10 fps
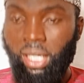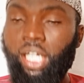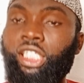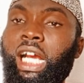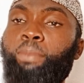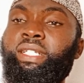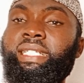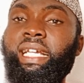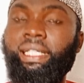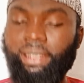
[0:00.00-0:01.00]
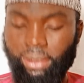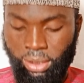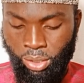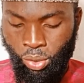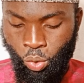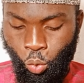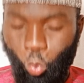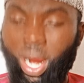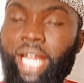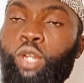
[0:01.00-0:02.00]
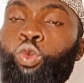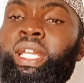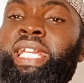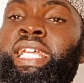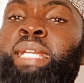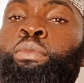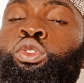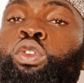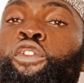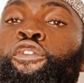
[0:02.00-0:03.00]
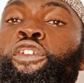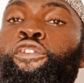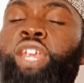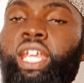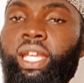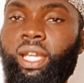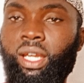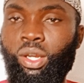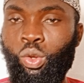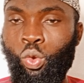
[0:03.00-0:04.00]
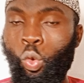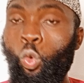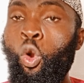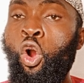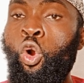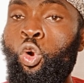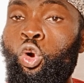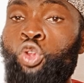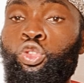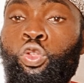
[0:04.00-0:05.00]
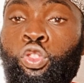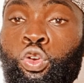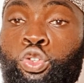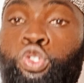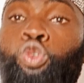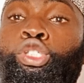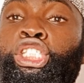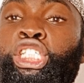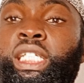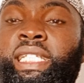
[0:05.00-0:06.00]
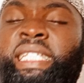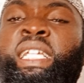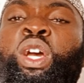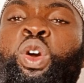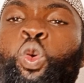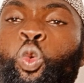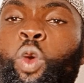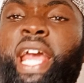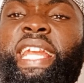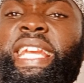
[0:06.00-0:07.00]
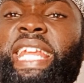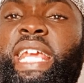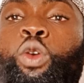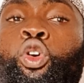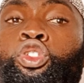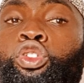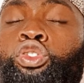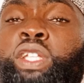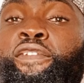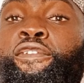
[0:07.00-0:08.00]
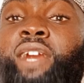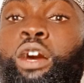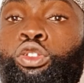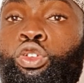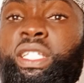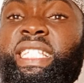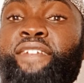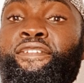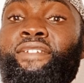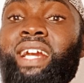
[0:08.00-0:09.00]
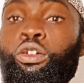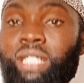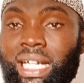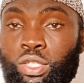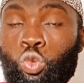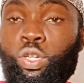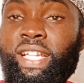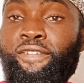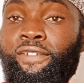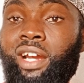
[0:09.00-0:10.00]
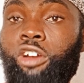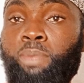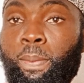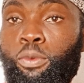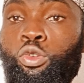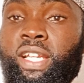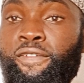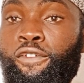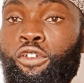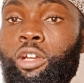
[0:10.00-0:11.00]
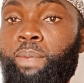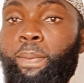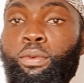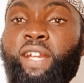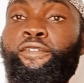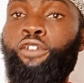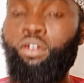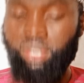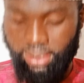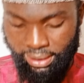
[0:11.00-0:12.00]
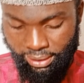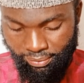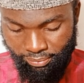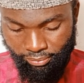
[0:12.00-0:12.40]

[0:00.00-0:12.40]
Hisham said, Waylun lil mutaffifin. Woe unto those who cheat when they unto defraud, those defrauders who defraud people, defrauds.